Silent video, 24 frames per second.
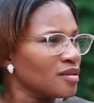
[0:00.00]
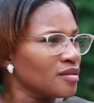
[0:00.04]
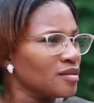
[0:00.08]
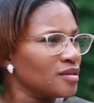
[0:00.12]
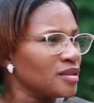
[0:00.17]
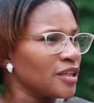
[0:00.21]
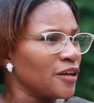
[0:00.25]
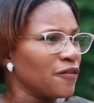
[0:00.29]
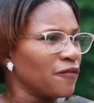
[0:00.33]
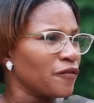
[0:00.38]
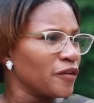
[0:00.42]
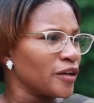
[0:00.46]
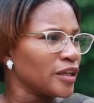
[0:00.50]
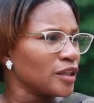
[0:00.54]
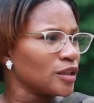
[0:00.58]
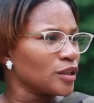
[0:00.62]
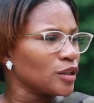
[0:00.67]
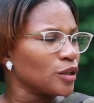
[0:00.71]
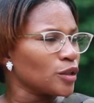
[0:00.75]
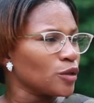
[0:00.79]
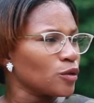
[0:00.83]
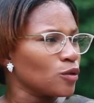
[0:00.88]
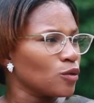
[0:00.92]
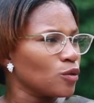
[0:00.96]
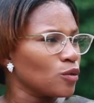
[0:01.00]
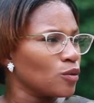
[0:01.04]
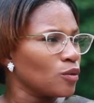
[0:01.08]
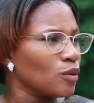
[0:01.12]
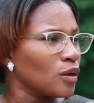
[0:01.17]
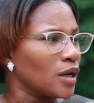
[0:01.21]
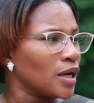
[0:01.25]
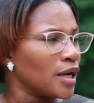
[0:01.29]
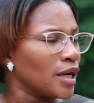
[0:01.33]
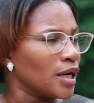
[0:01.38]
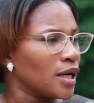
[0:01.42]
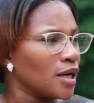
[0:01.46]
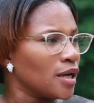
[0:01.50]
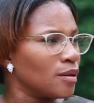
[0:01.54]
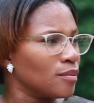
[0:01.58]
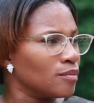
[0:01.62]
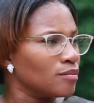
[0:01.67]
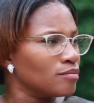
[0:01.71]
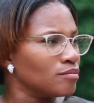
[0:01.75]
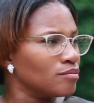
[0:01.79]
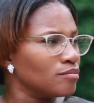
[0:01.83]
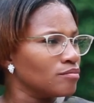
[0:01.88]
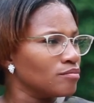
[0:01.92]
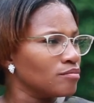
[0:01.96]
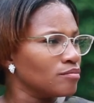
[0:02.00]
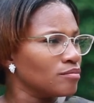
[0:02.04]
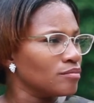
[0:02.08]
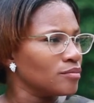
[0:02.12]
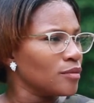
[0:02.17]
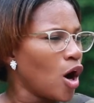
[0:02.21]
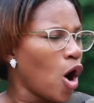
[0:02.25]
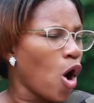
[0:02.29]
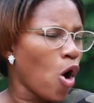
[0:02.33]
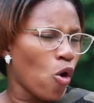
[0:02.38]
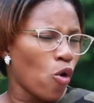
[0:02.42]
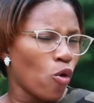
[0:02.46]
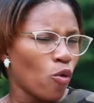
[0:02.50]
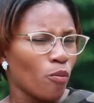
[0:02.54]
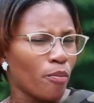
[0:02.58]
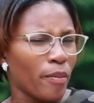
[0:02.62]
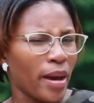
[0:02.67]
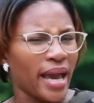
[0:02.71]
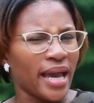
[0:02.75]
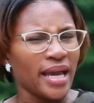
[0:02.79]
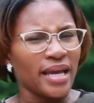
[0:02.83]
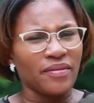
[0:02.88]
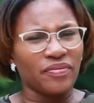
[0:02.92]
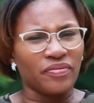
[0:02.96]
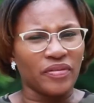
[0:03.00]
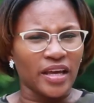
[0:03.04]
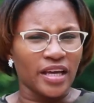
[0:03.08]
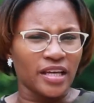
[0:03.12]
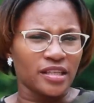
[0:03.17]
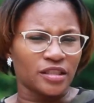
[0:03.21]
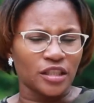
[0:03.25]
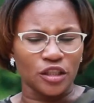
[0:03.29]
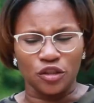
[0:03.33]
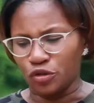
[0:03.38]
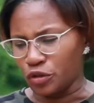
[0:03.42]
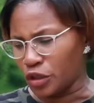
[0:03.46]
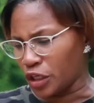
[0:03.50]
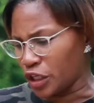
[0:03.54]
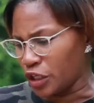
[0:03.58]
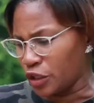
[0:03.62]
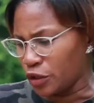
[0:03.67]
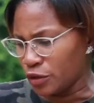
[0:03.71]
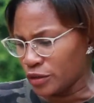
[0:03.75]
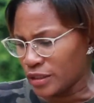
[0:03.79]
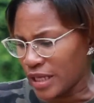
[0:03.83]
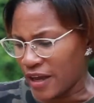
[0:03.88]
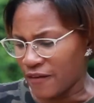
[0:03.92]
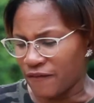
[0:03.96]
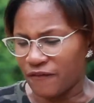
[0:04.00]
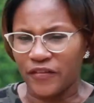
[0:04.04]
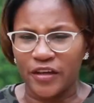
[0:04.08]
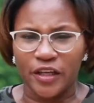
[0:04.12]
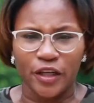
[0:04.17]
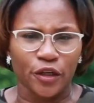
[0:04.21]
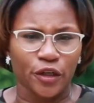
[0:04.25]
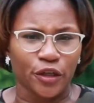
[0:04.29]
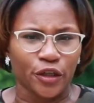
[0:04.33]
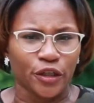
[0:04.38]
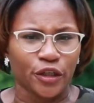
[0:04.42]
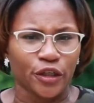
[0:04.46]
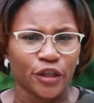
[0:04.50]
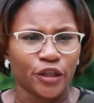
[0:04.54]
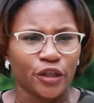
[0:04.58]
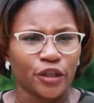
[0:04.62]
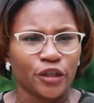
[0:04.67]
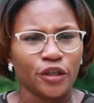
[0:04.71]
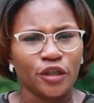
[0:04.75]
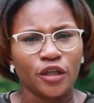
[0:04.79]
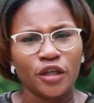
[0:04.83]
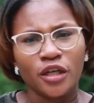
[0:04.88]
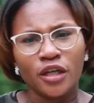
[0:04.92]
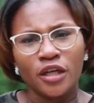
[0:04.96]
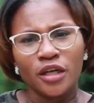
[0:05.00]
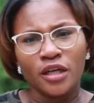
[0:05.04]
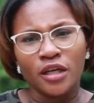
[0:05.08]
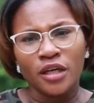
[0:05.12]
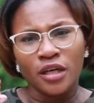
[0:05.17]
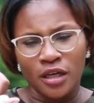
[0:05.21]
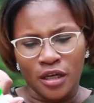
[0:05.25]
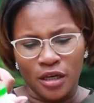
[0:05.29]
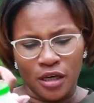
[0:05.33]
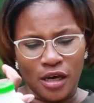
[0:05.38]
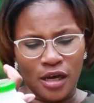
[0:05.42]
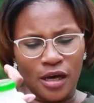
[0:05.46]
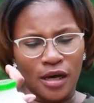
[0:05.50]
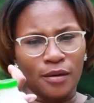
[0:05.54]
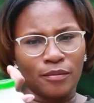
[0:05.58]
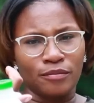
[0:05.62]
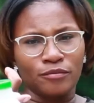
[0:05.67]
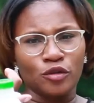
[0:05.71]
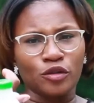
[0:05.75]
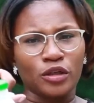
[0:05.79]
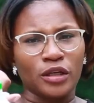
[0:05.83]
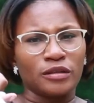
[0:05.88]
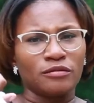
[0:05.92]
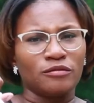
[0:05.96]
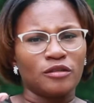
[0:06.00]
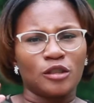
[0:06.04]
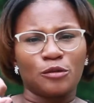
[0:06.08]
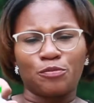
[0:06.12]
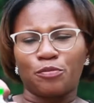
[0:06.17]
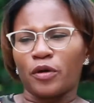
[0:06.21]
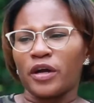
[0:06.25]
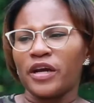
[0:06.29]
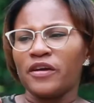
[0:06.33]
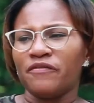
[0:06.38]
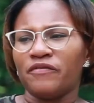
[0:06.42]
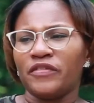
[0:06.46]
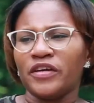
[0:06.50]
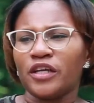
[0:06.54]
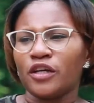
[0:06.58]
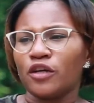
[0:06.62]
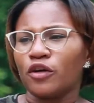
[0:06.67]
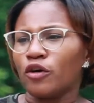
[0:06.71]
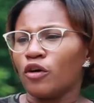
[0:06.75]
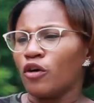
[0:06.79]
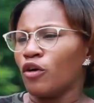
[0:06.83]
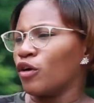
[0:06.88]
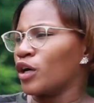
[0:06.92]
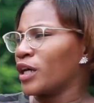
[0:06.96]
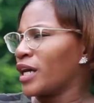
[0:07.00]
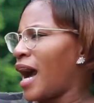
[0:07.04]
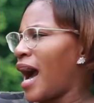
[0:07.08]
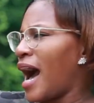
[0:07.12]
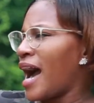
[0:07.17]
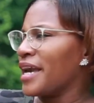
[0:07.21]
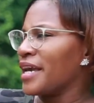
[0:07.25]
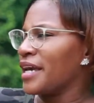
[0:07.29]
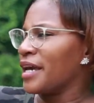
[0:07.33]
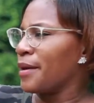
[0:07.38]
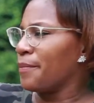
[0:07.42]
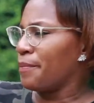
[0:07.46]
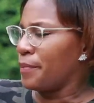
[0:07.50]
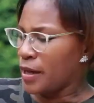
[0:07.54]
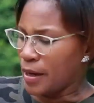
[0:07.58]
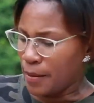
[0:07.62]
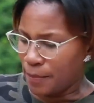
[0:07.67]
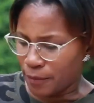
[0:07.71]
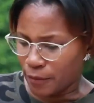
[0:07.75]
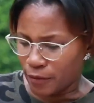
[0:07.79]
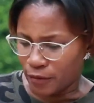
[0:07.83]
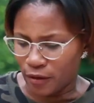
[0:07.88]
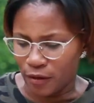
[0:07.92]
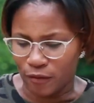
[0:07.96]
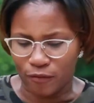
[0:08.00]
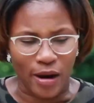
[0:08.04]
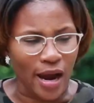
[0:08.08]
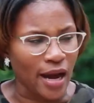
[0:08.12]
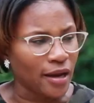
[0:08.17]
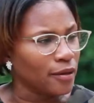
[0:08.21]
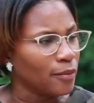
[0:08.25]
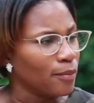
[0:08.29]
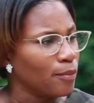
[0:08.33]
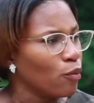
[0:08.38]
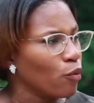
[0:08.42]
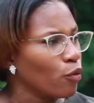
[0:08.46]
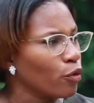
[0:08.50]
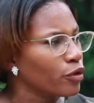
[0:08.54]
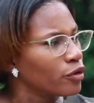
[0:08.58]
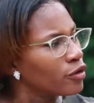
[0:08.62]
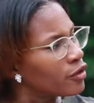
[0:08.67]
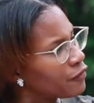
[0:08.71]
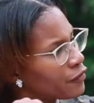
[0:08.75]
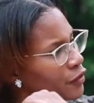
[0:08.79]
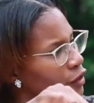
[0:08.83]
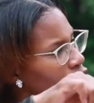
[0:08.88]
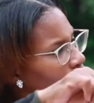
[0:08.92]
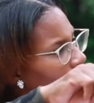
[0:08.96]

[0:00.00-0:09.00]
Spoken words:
different little homemade things that you can use, like vinegar. You can spread vinegar or cayenne pepper around the border of your